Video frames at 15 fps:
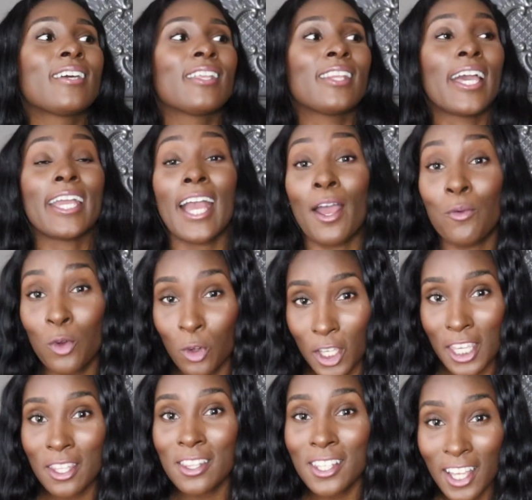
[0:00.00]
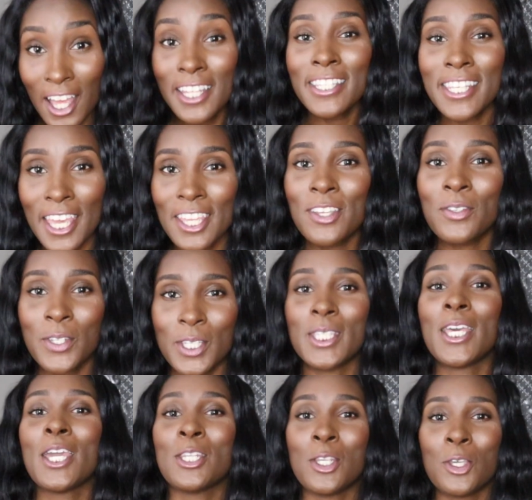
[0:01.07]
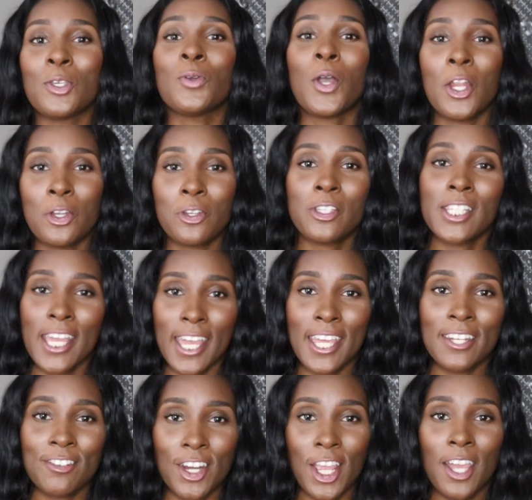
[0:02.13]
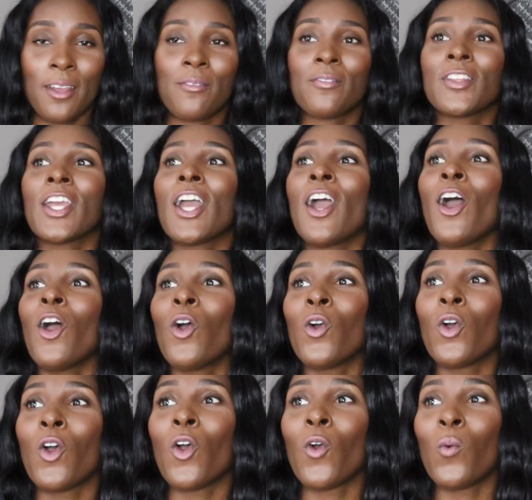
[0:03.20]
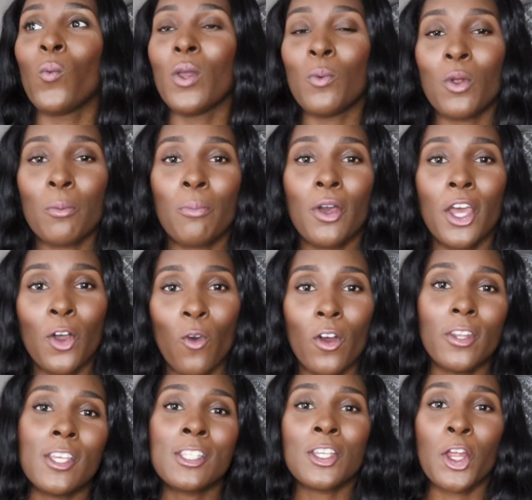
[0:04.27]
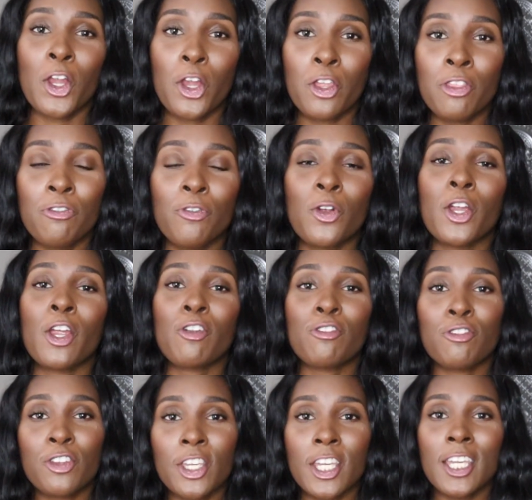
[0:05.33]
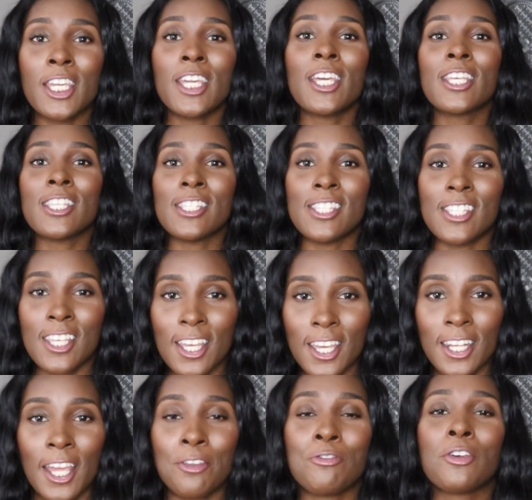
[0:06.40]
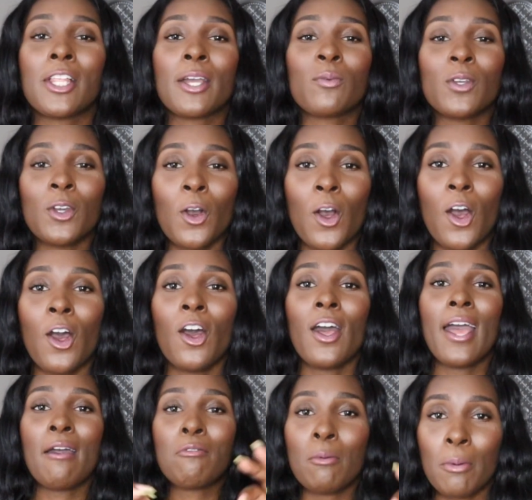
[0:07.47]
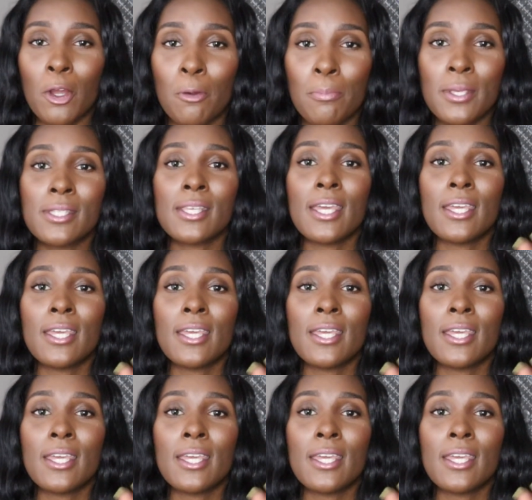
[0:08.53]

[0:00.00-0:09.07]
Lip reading: I will continue to say till you understand, right? We were put on this earth for a reason. I feel like we all have a purpose